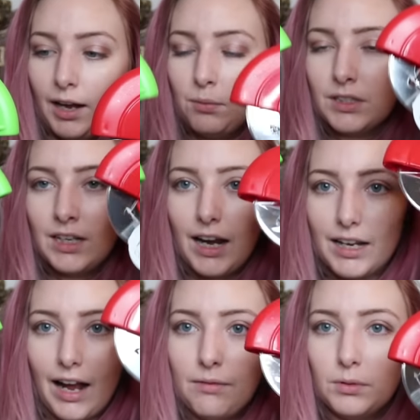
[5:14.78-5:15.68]
I
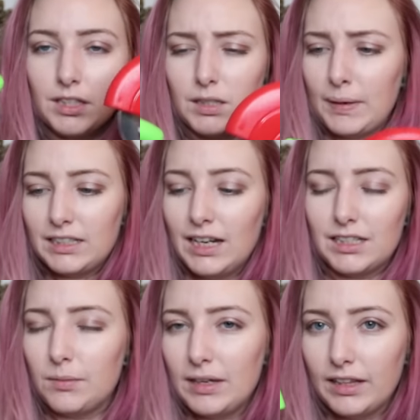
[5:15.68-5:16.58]
was expecting it
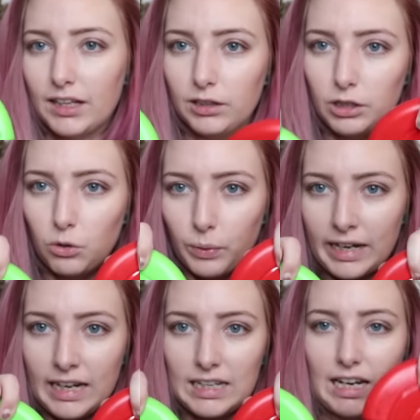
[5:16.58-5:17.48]
to be like a little
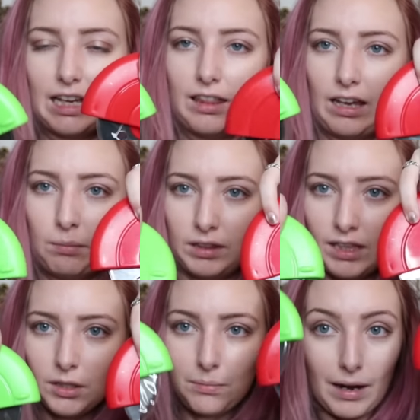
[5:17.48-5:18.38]
rinky-dink thing, but
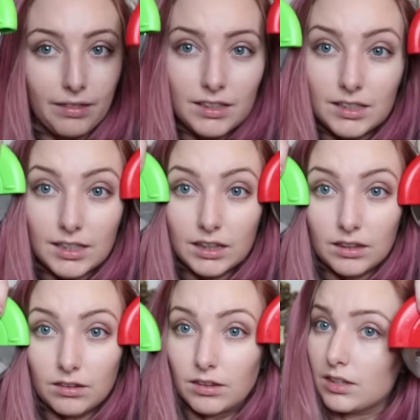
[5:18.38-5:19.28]
these are, this is like
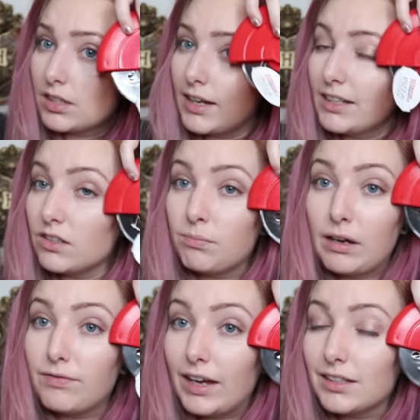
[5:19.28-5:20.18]
the size of
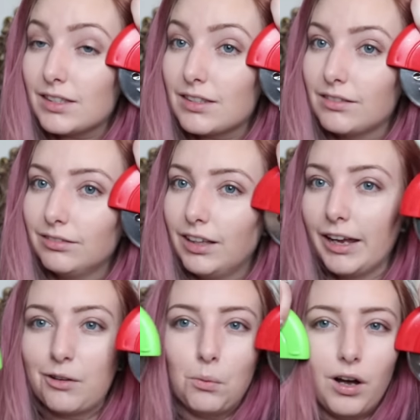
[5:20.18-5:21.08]
my face.
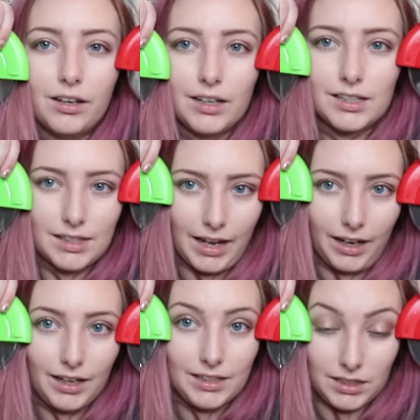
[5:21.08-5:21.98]
Like, what is
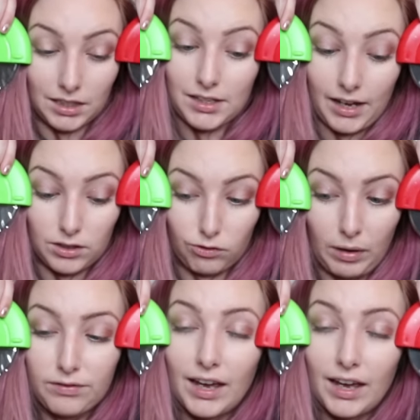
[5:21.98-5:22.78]
that? It's the size of my